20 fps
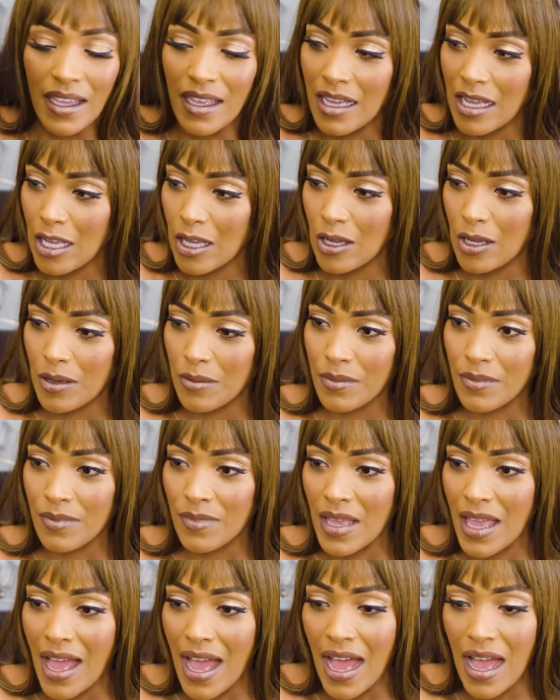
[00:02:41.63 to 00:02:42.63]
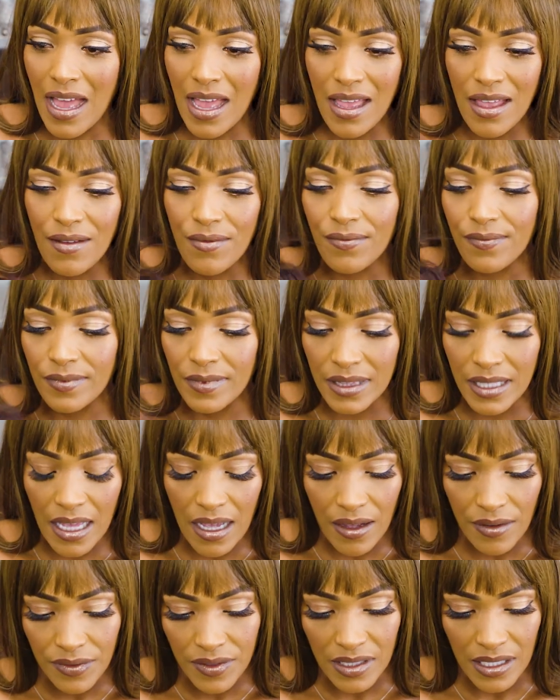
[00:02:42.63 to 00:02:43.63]
Um, I've
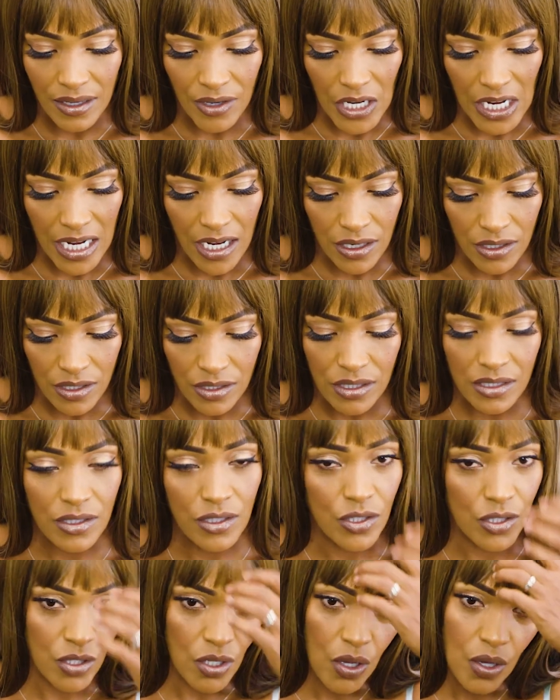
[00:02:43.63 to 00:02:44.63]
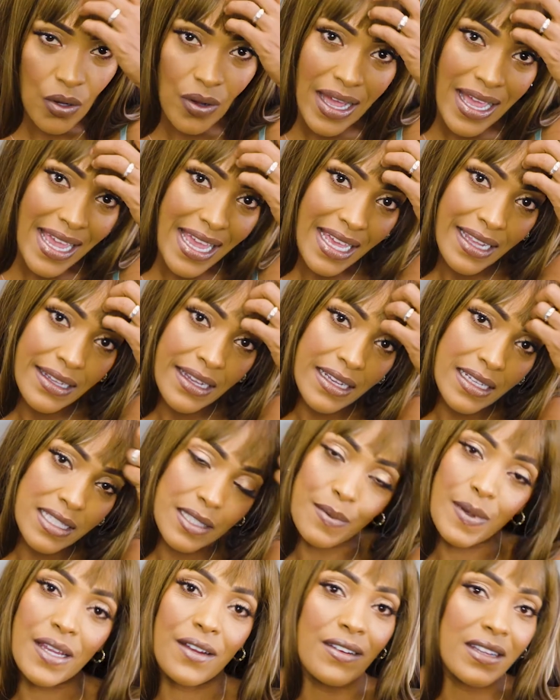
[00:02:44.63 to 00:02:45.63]
loved their hair. So I had
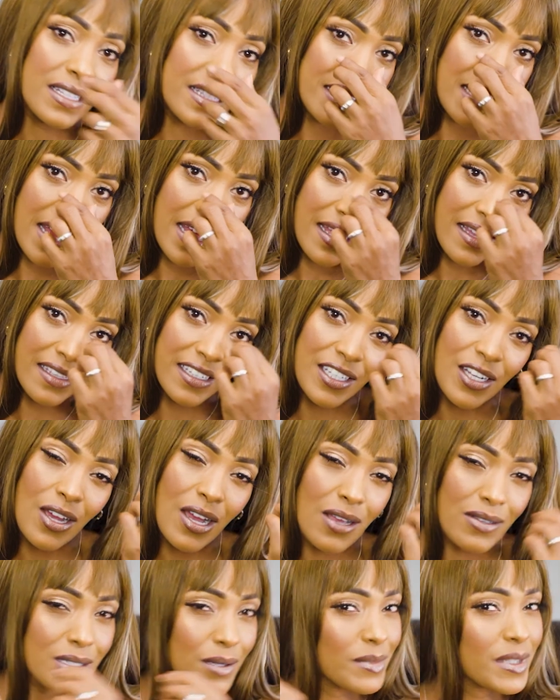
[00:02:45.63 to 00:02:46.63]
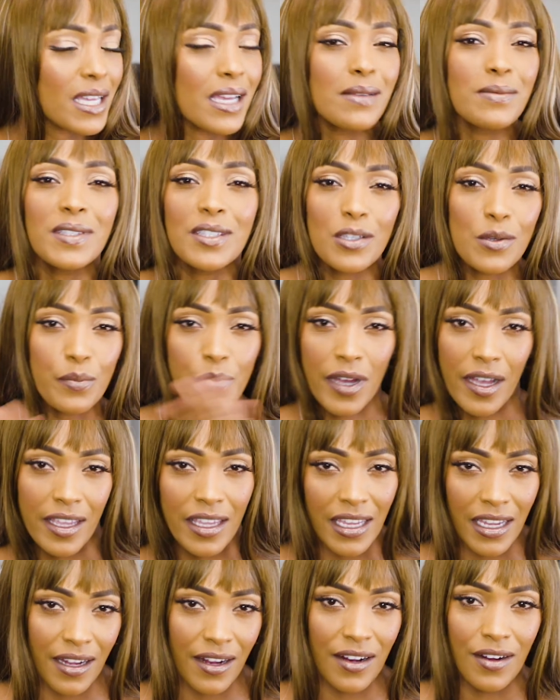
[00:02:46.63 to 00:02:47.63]
experience that you know how sometimes you buy
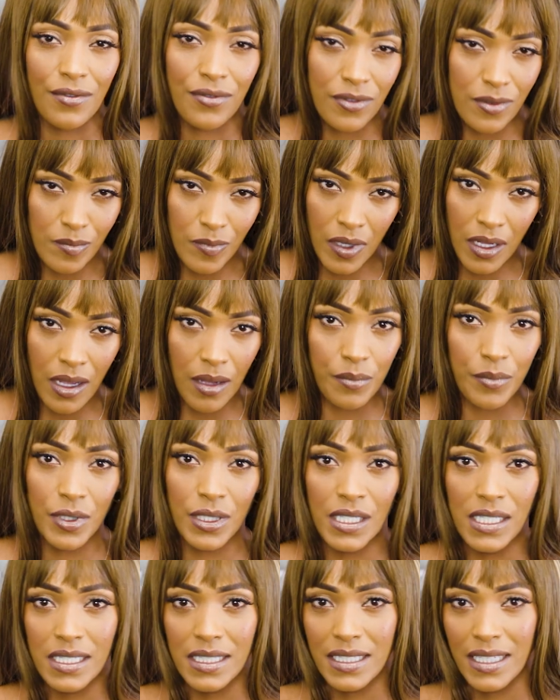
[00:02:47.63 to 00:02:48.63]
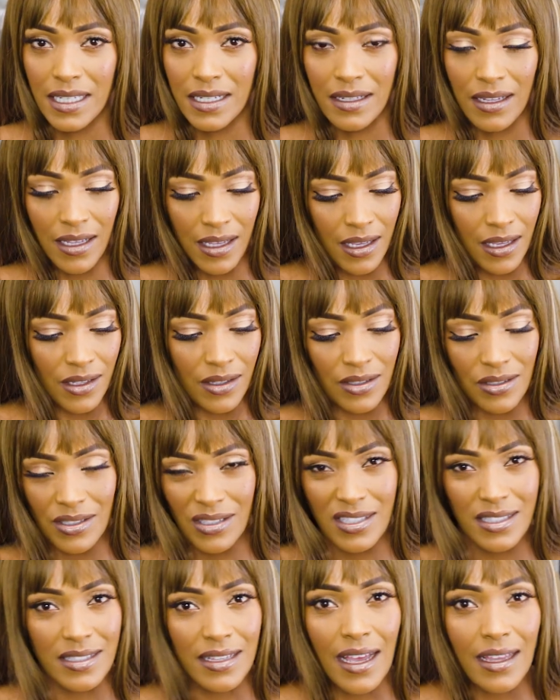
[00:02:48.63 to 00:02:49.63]
hair from companies and you're
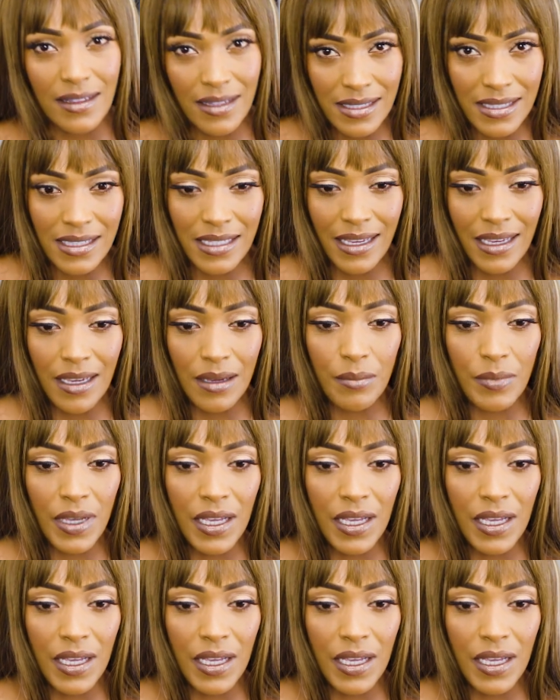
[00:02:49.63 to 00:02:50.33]
just not the same.